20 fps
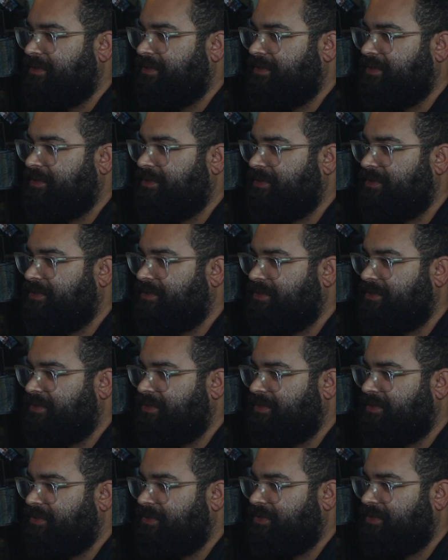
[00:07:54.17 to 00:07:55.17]

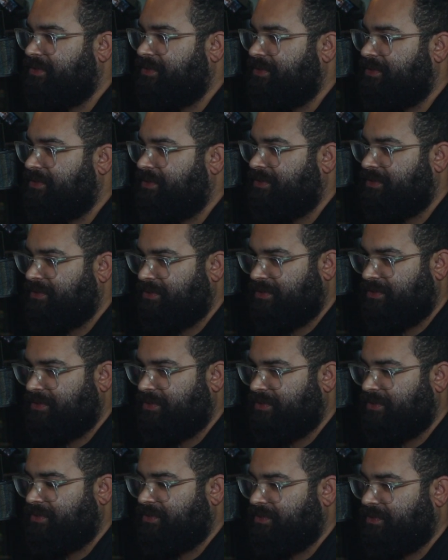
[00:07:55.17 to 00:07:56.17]

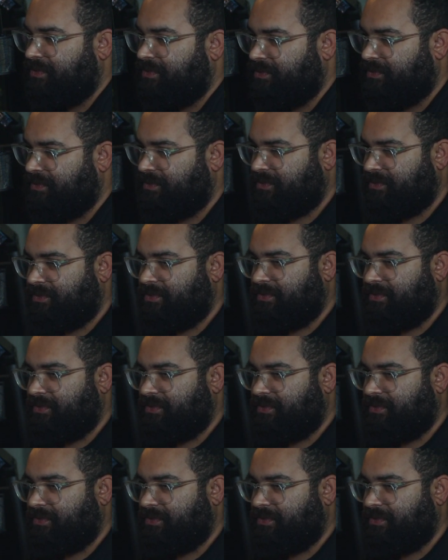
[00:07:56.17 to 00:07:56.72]
No words are spoken by the person on screen.